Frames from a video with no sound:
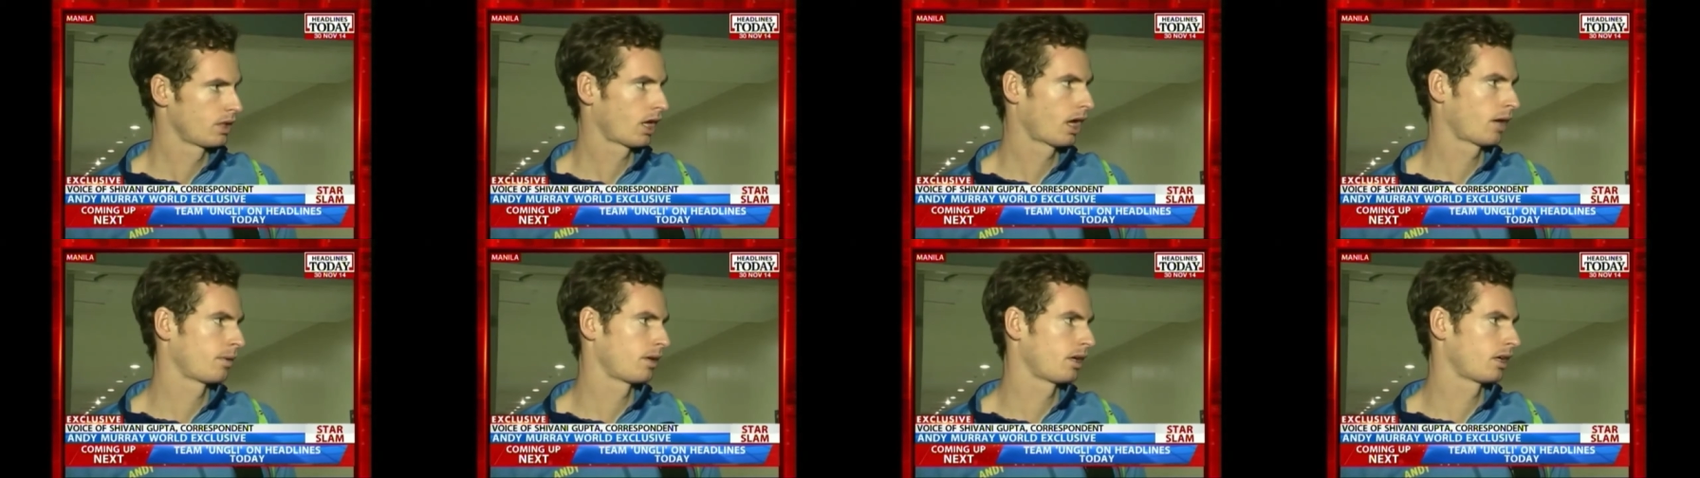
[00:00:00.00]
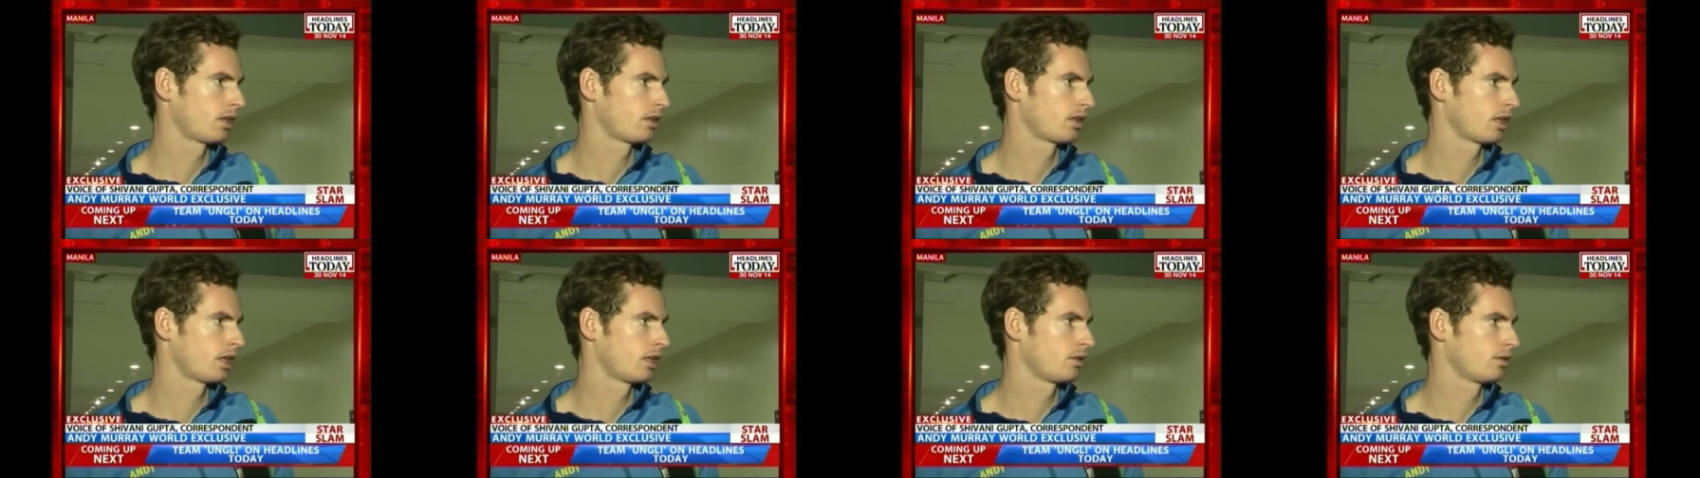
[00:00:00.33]
Yeah, I
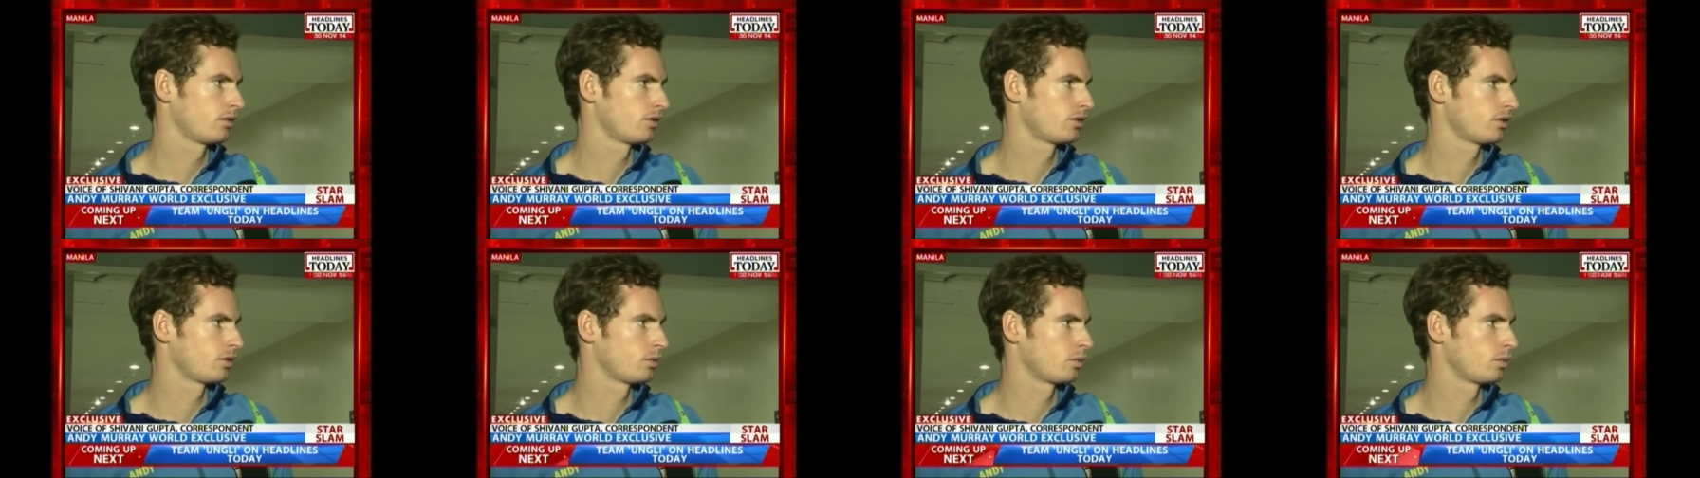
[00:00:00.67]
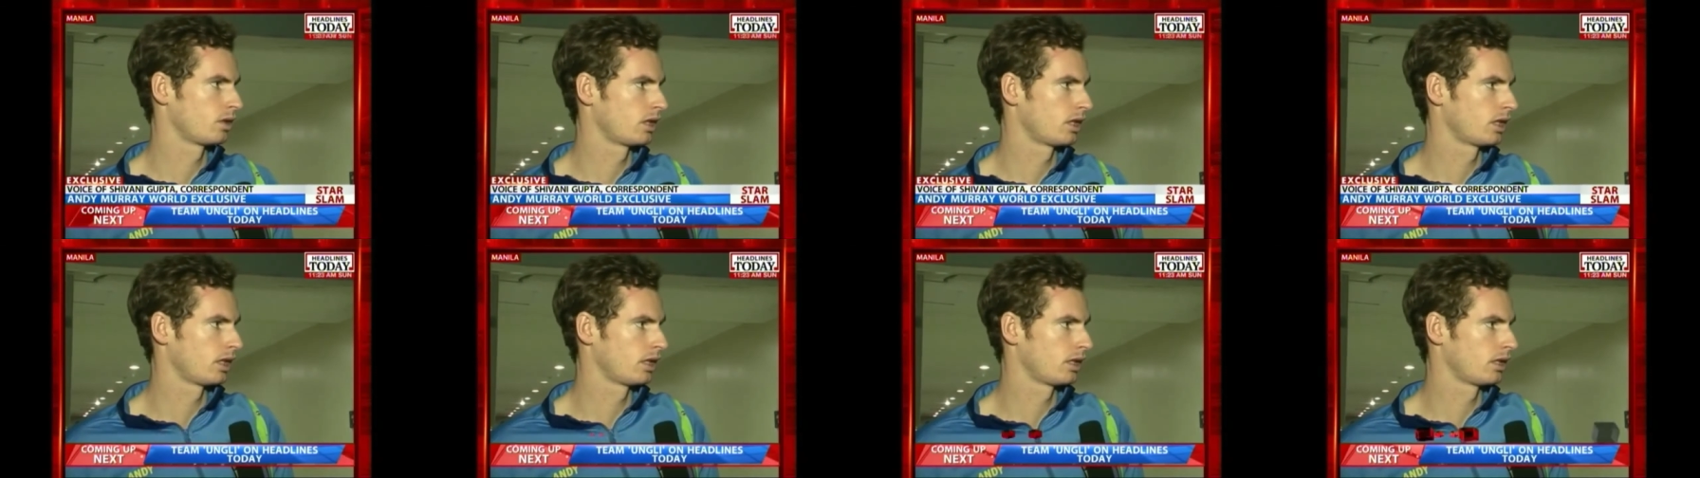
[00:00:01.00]
mean, I, I, don't see
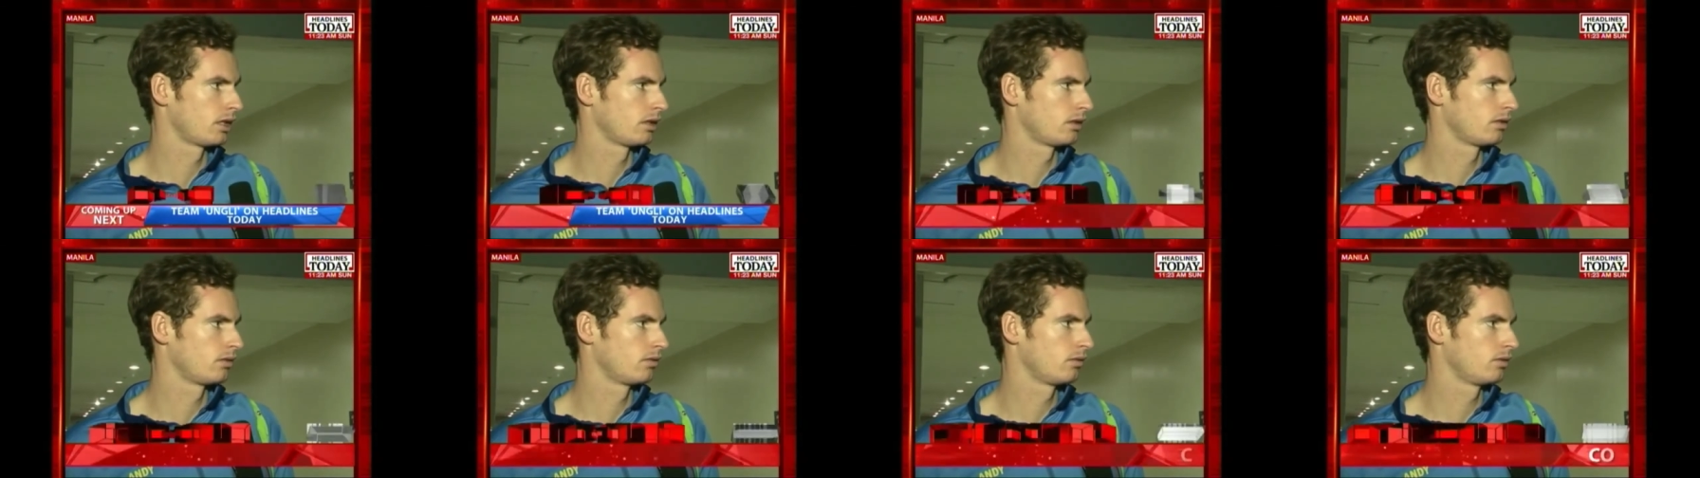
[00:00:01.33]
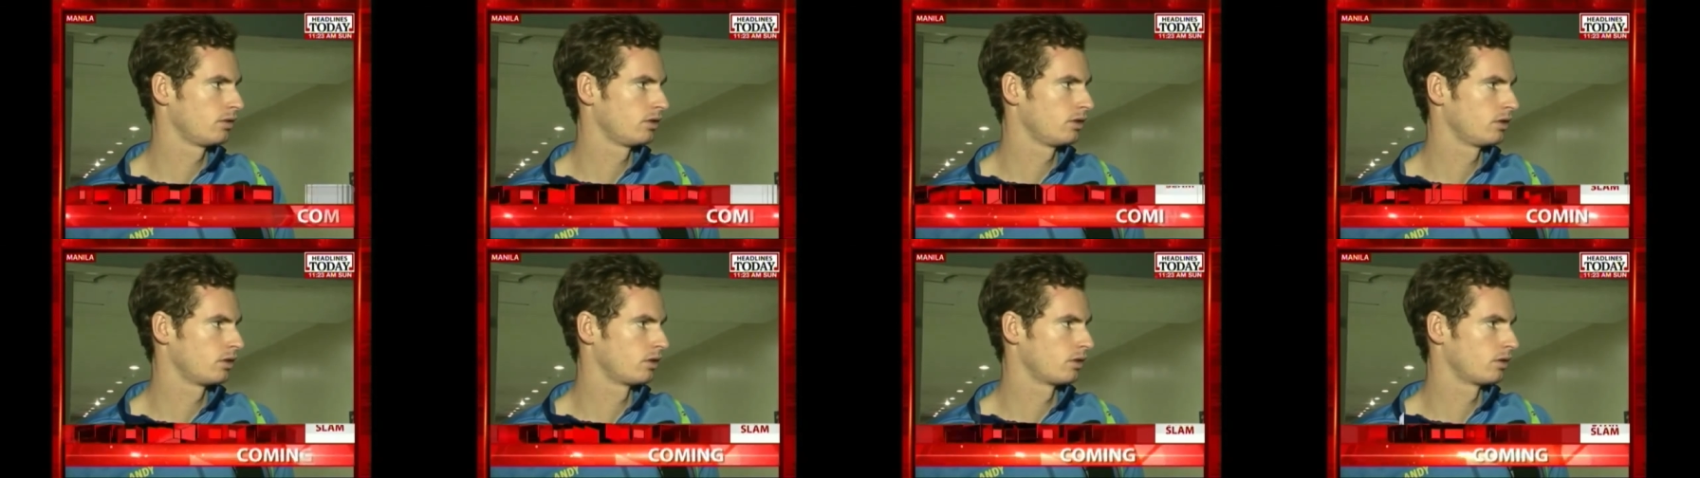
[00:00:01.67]
why,
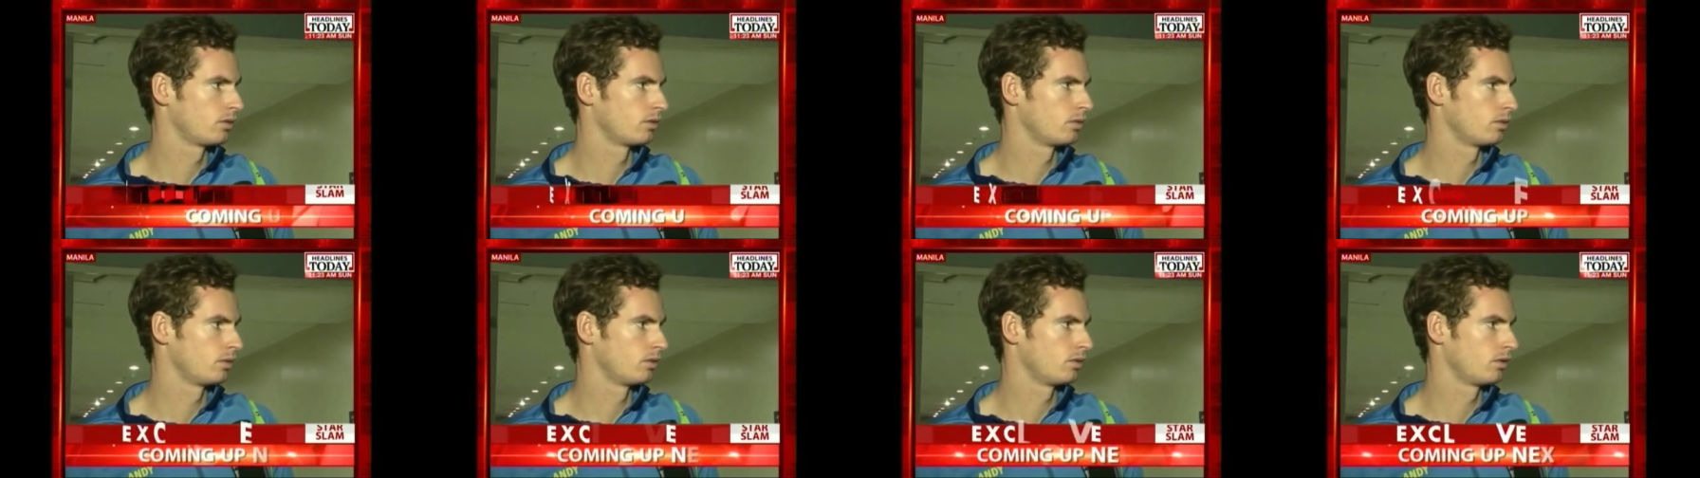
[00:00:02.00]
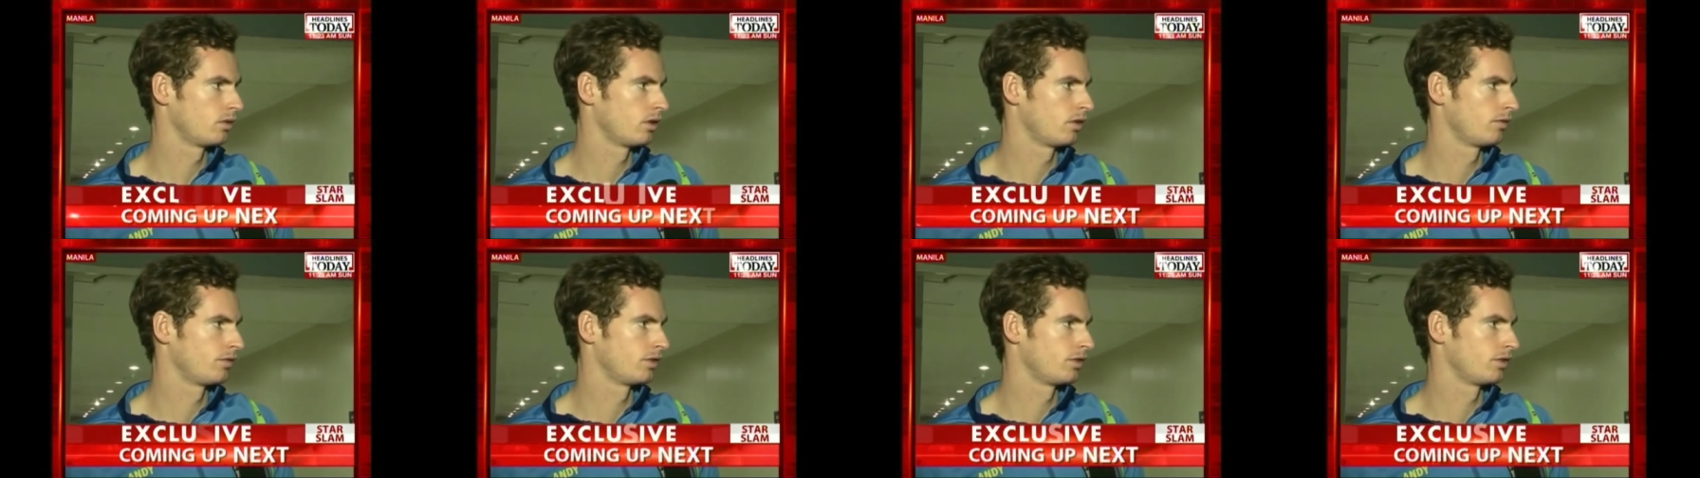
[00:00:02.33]
you know,